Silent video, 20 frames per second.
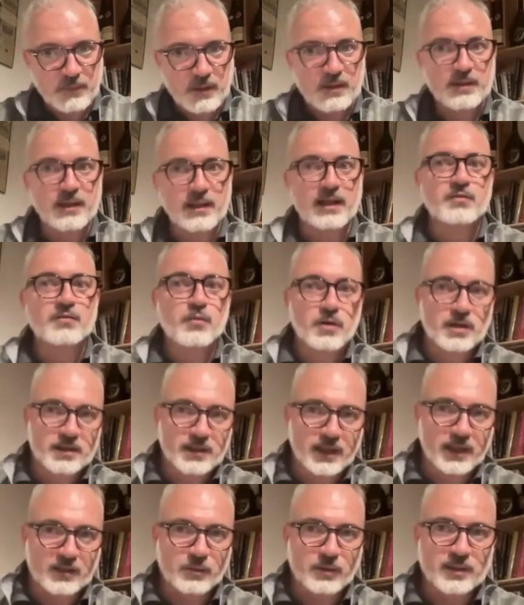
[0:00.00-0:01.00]
That was
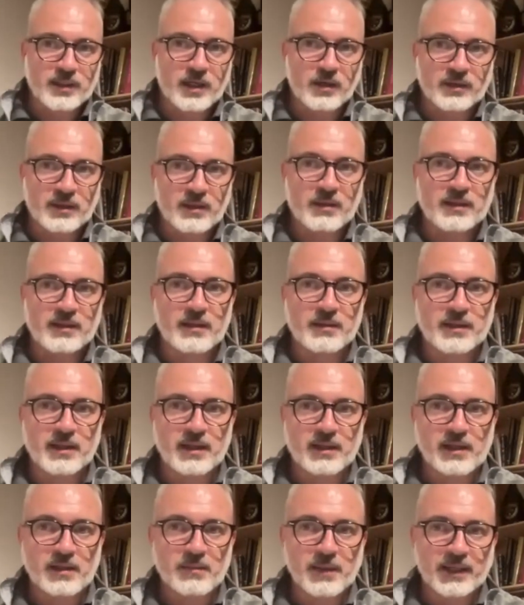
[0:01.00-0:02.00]
how
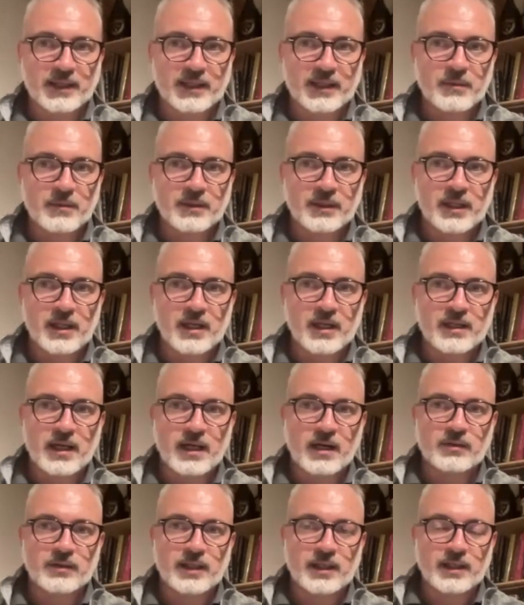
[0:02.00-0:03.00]
they make their money, and
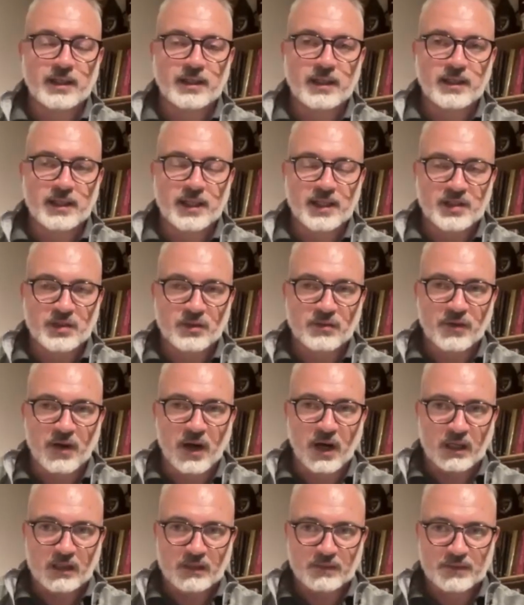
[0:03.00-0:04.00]
how they
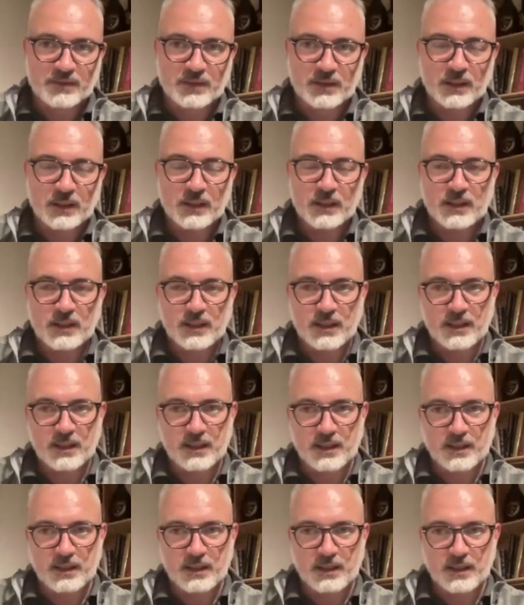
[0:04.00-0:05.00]
survived
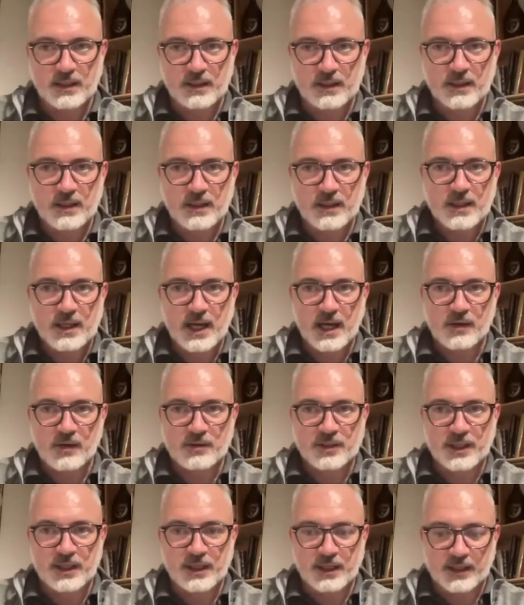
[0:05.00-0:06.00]
out
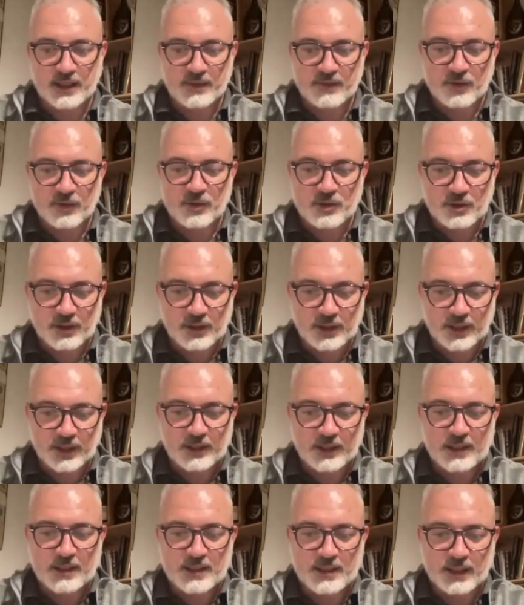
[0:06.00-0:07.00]
there. And eventually
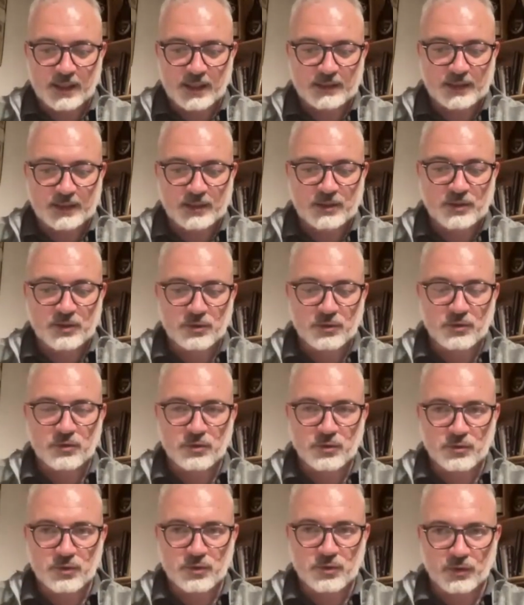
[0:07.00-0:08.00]
they started
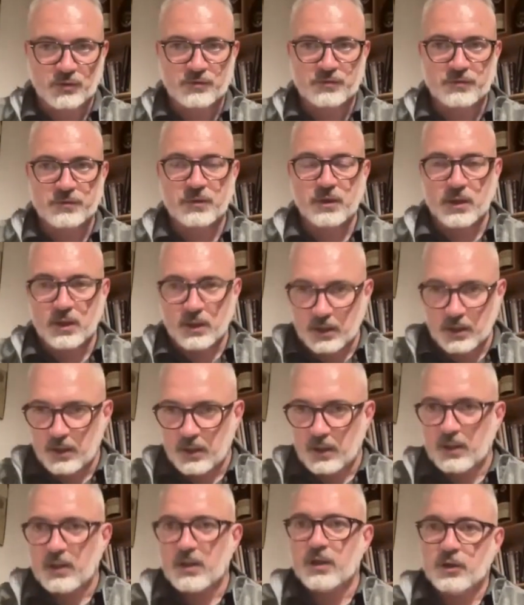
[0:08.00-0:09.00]
to sort of
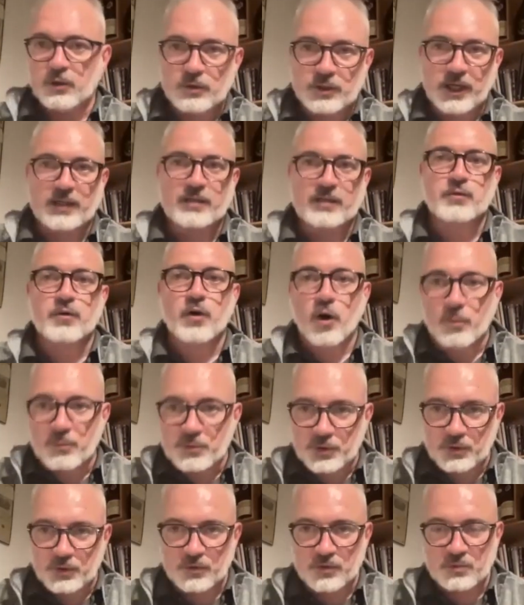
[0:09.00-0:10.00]
look at
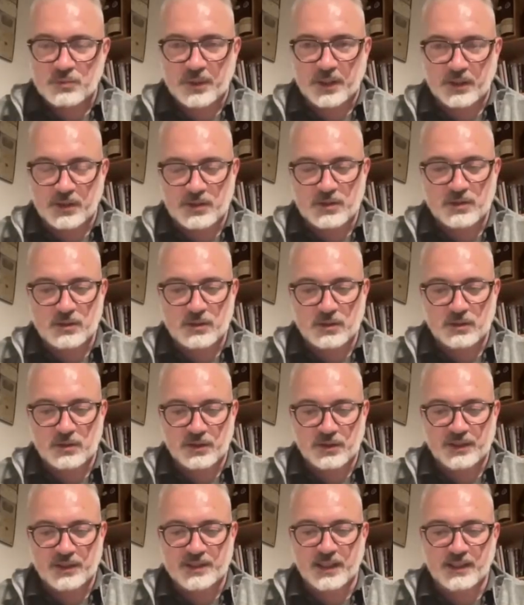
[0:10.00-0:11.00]
options, because
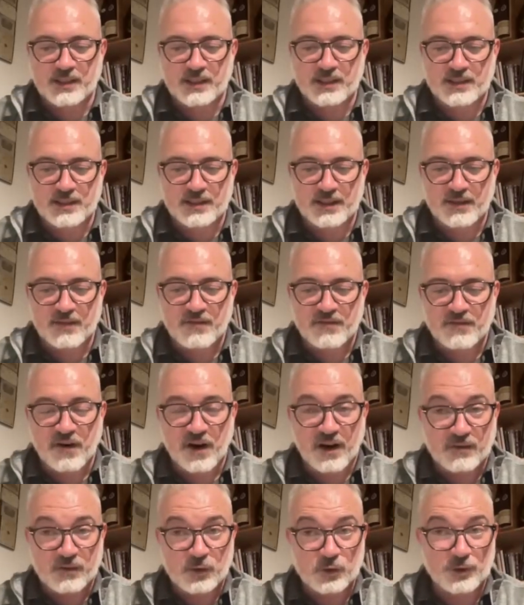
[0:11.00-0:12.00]
the estate is
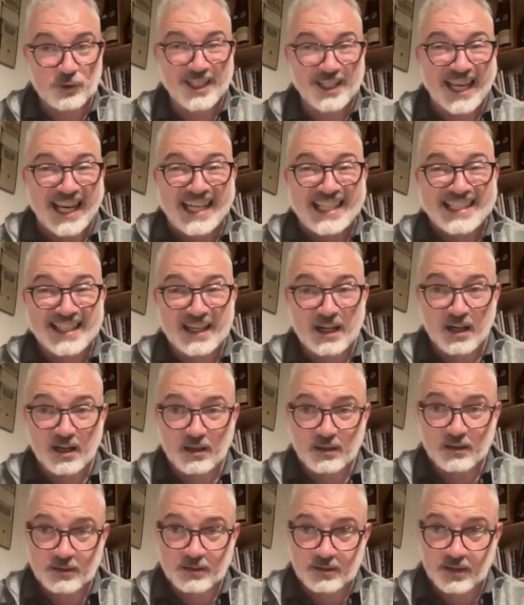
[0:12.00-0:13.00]
500 hectares
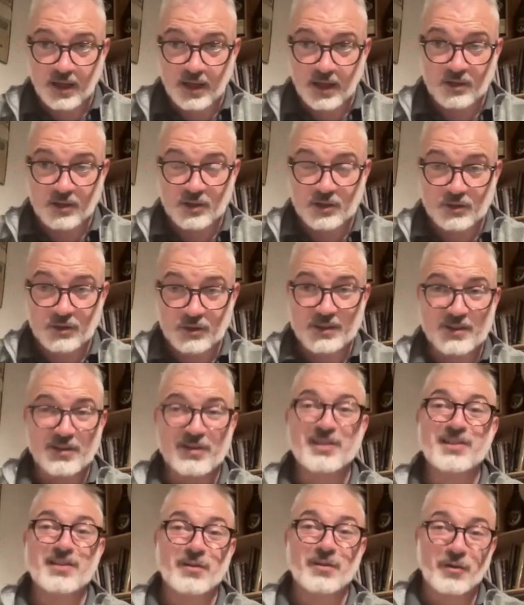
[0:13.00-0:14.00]
large, so
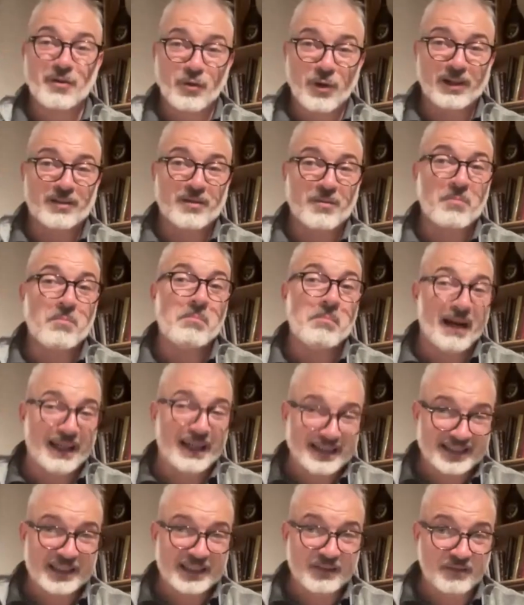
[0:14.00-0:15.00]
it's quite a
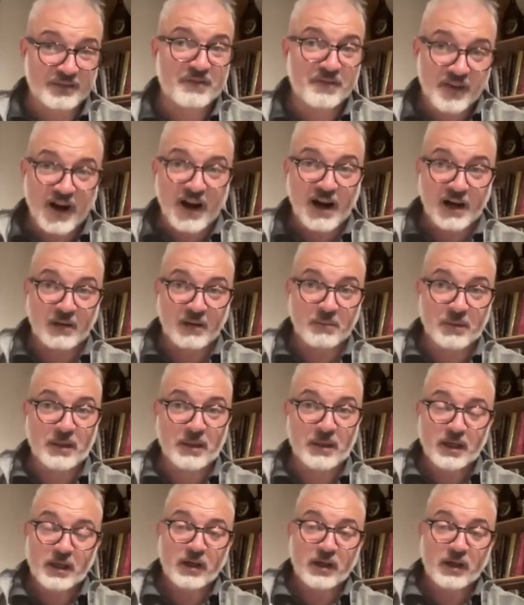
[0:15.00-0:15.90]
massive farm.